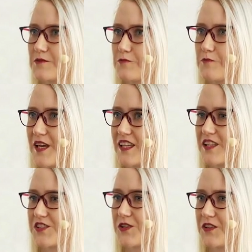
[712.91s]

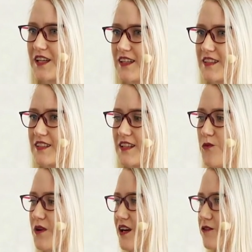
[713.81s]
making sure that
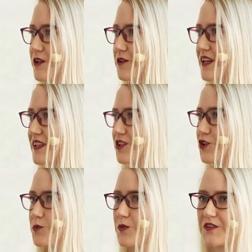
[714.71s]
whenever you get a
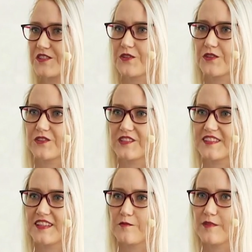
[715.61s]
new person onto the
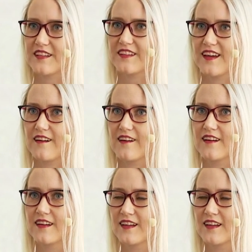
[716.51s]
team, that they are